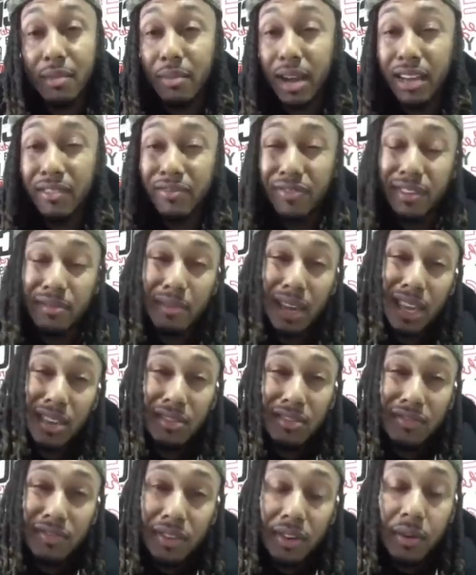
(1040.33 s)
It might make
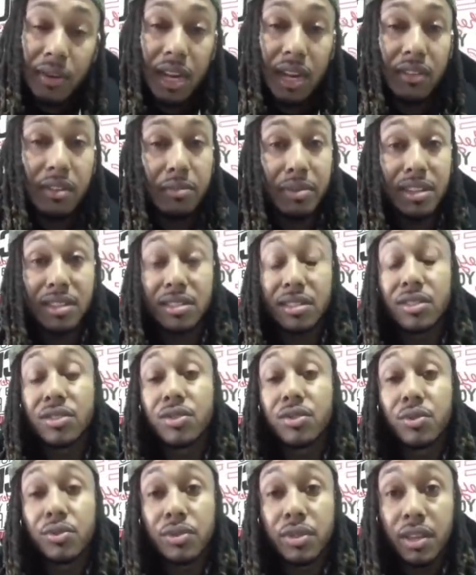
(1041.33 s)
you feel whatever, but it's the
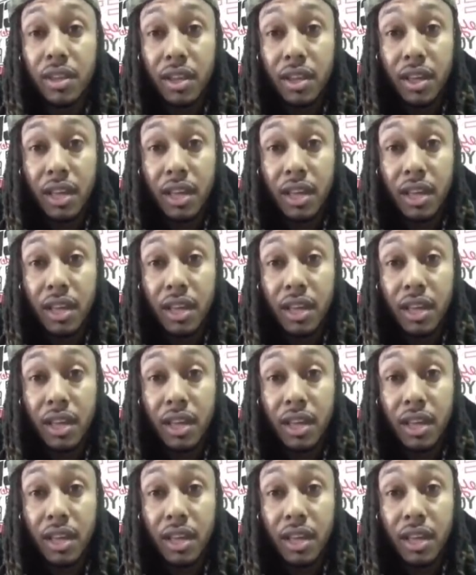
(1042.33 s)
truth.